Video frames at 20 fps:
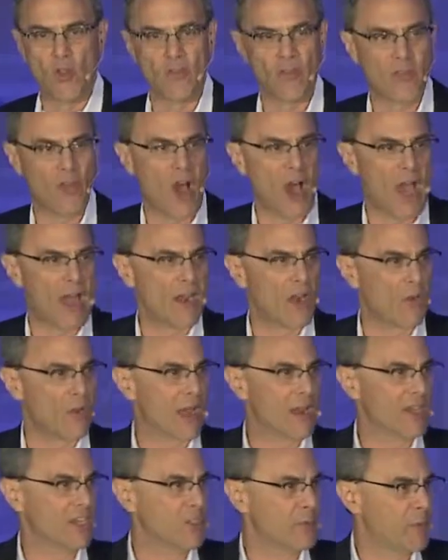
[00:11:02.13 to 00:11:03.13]
of thought
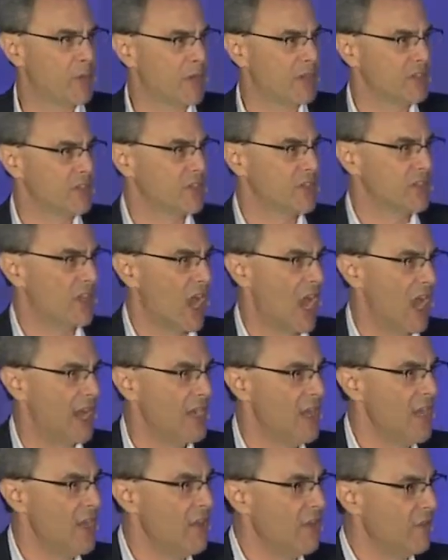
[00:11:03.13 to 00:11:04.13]
around experience design
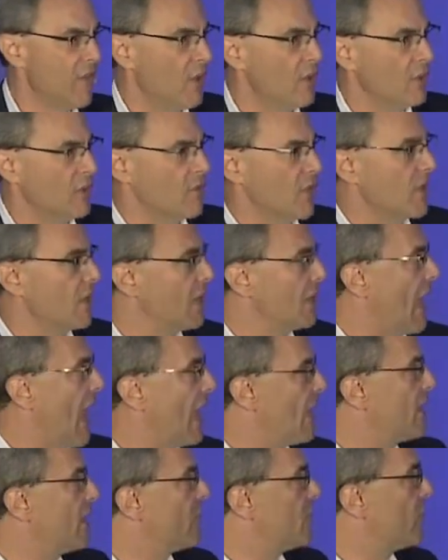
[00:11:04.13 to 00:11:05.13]
focused on a
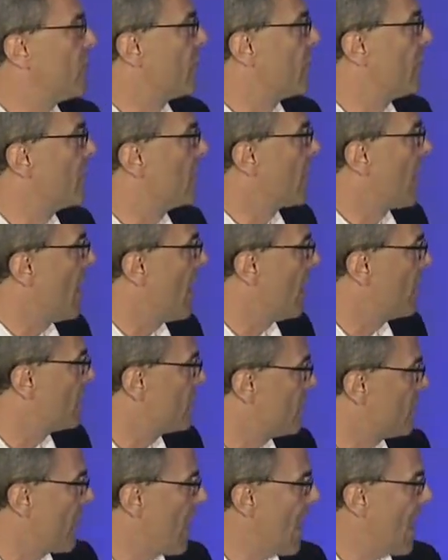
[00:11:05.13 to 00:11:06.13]
lot of these different kinds
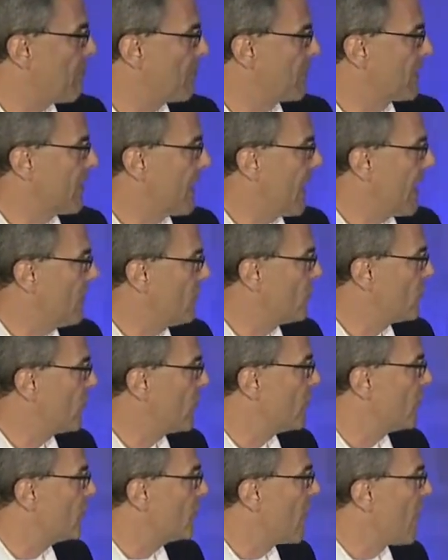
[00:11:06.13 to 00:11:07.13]
of
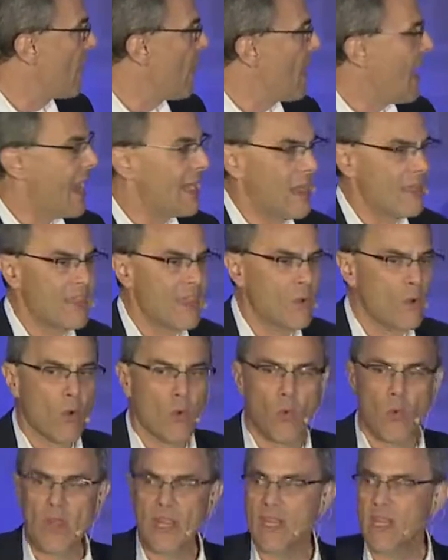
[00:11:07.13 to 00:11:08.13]
applications. And I think what
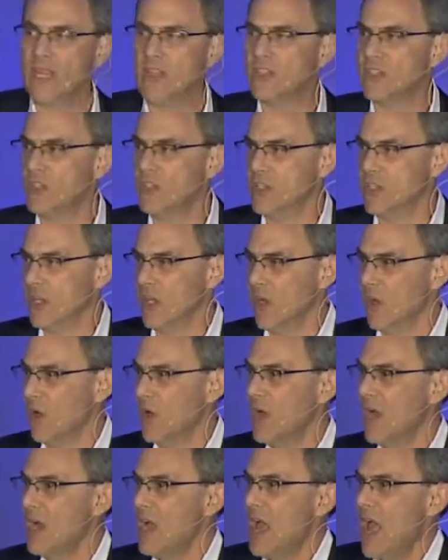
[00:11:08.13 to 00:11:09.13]
we need to do
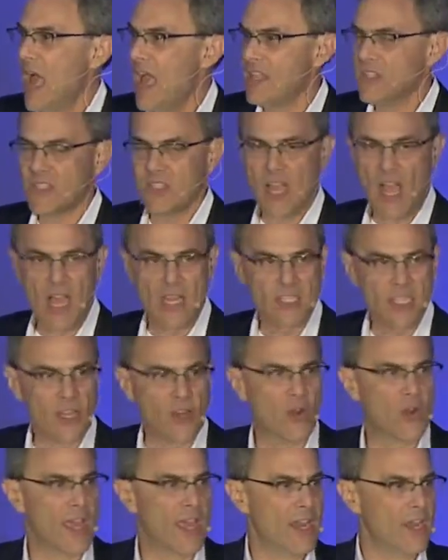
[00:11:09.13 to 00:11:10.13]
as content
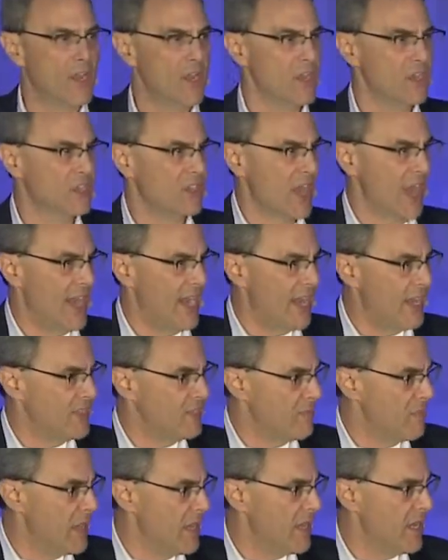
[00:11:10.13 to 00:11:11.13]
creators and
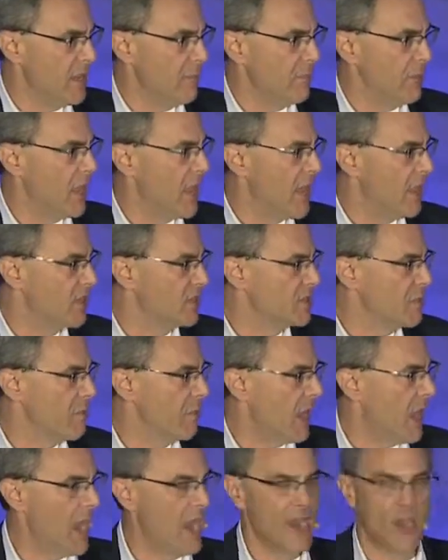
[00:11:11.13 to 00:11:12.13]
as media planners and
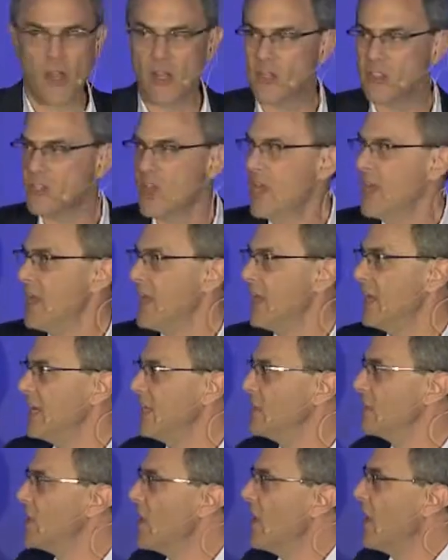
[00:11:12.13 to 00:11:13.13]
buyers
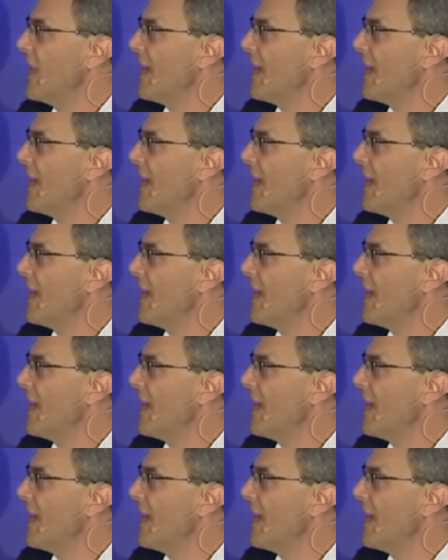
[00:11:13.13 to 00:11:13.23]
is